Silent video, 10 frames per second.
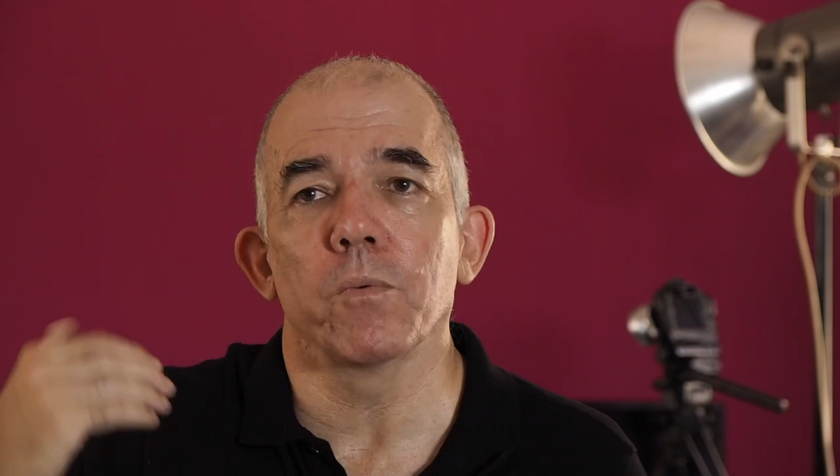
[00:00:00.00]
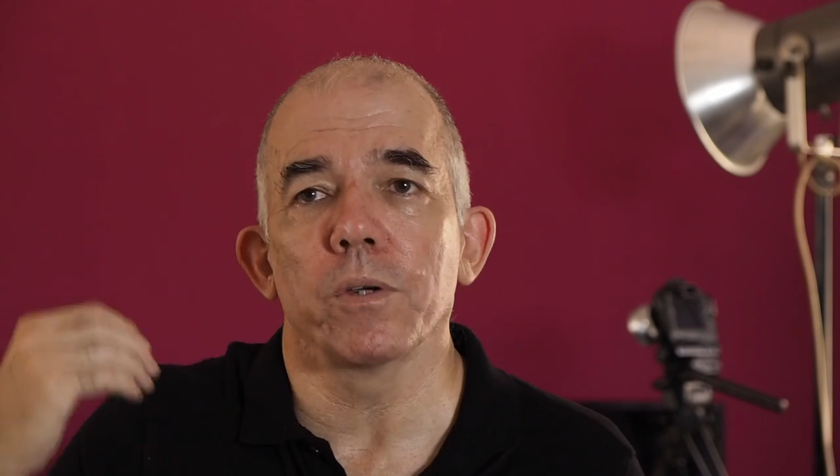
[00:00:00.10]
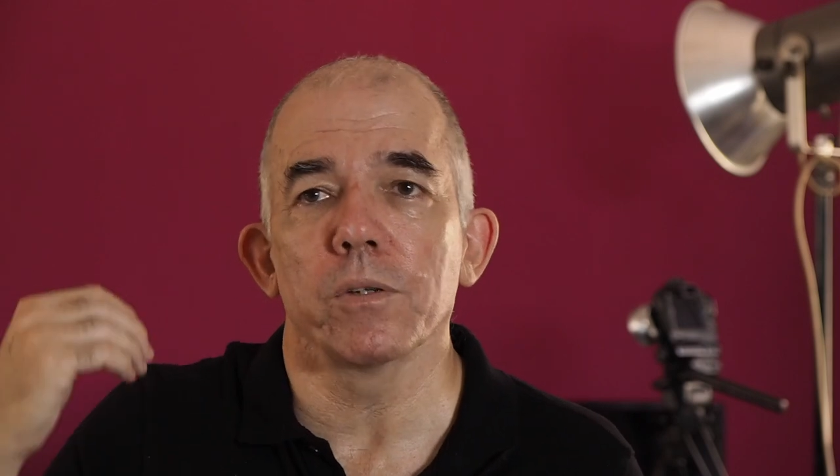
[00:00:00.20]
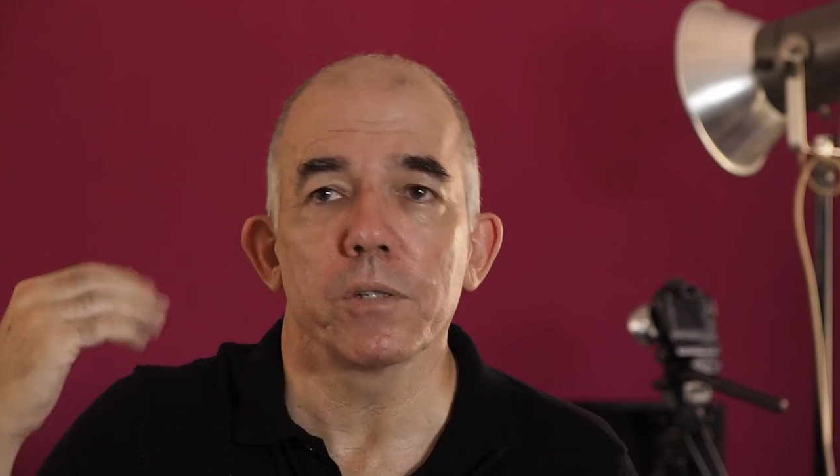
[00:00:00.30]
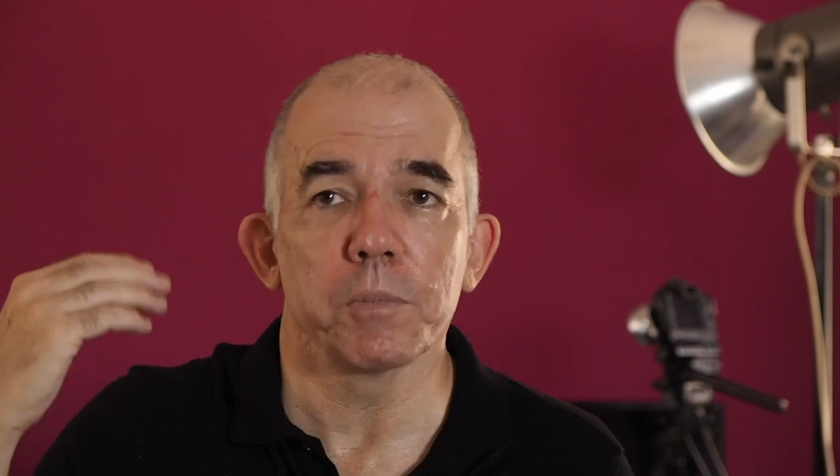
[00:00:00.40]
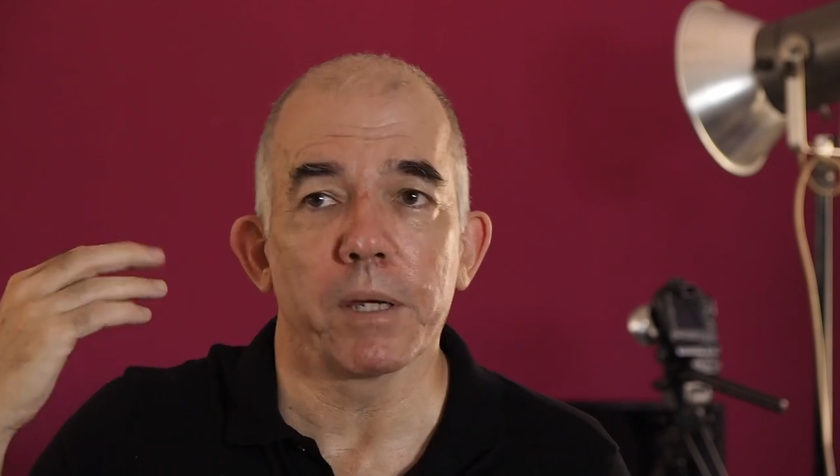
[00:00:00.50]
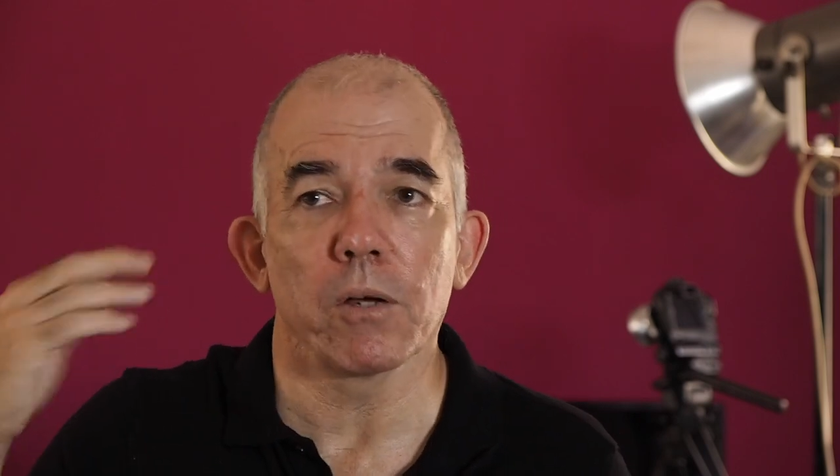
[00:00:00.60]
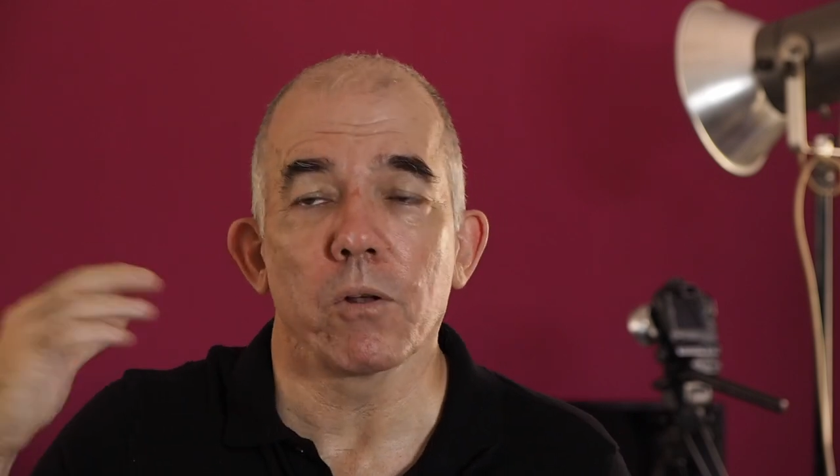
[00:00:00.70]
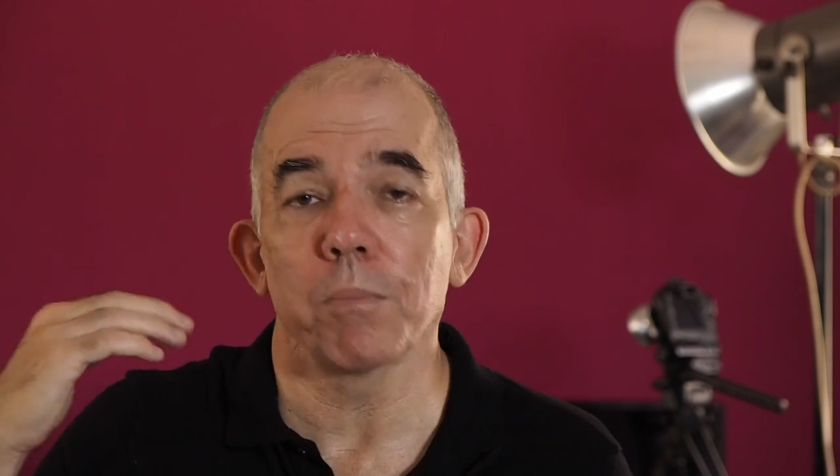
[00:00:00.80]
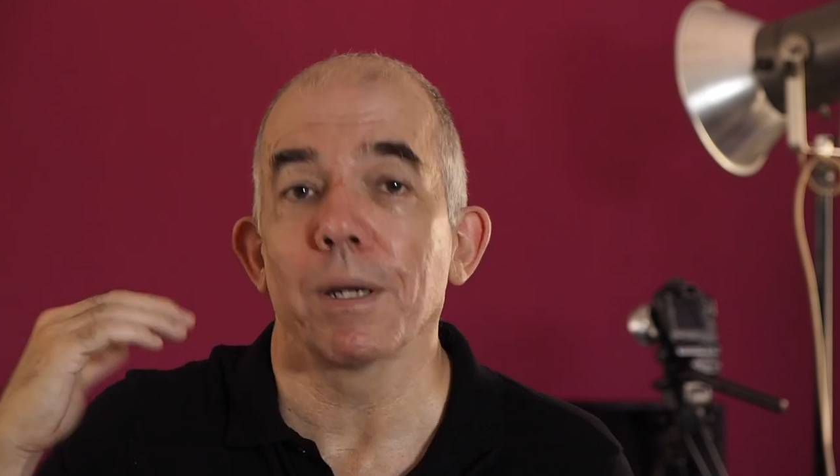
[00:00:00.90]
we used to
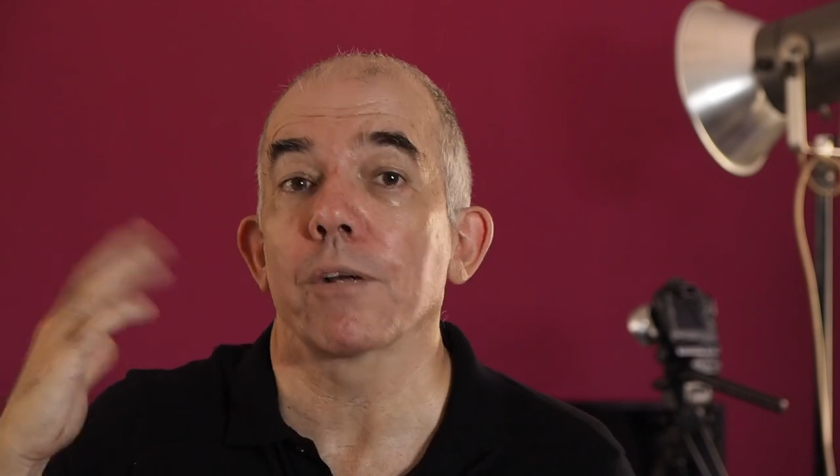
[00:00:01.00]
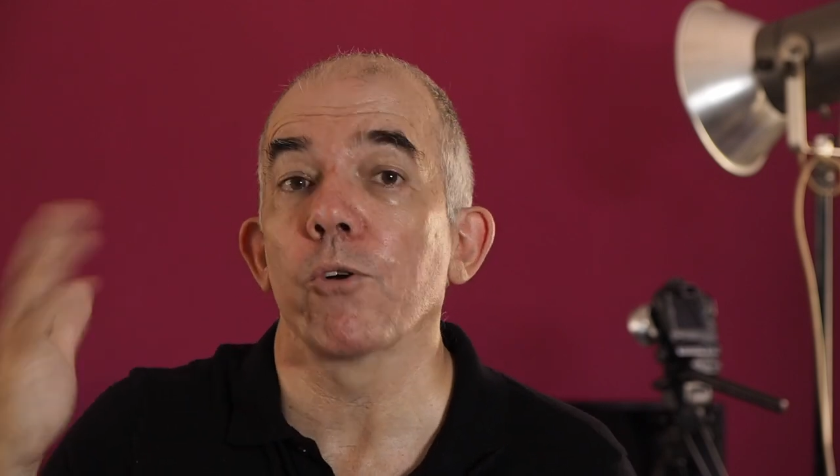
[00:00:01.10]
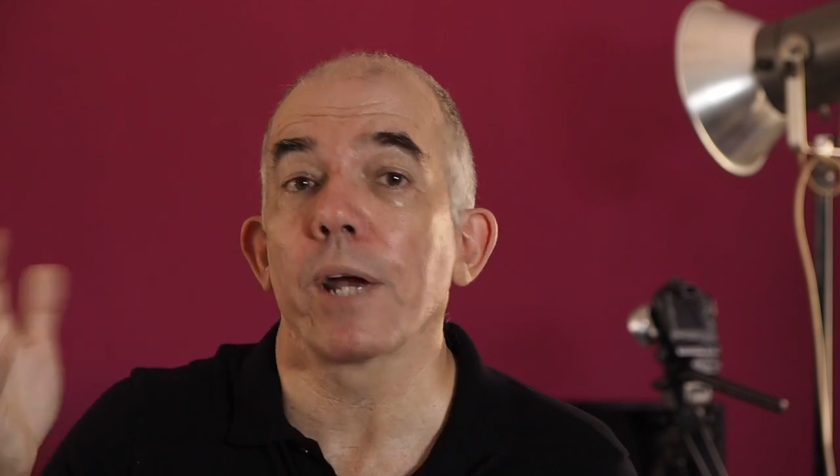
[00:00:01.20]
speak a lot about